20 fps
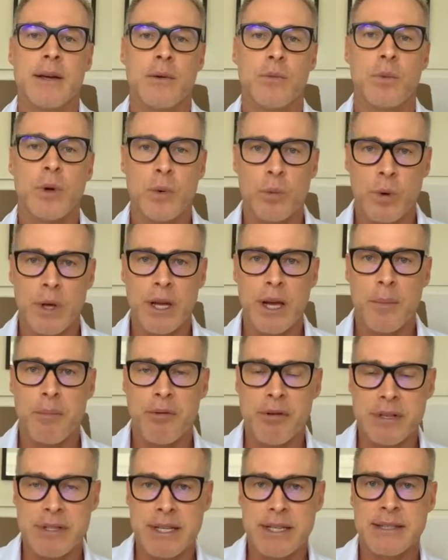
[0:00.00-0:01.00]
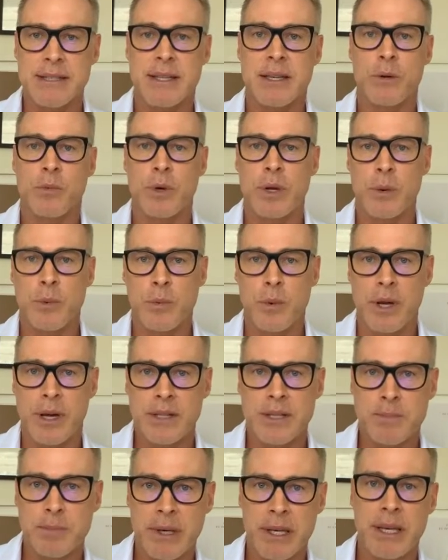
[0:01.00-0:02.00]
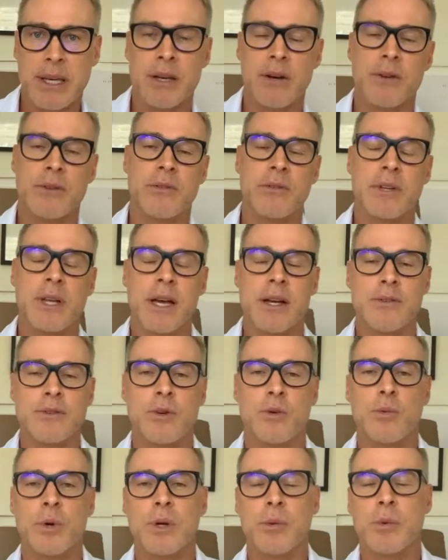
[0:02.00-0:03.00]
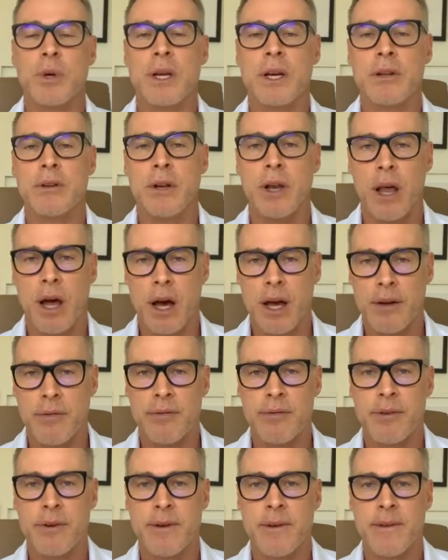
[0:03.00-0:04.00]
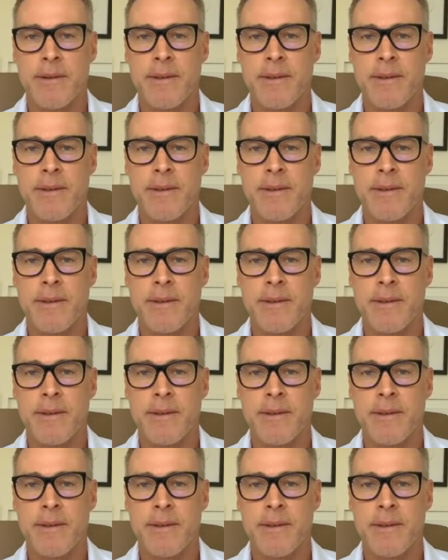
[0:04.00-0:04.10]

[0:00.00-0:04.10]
When we are presenting, when we are speaking on stage, or when we are live.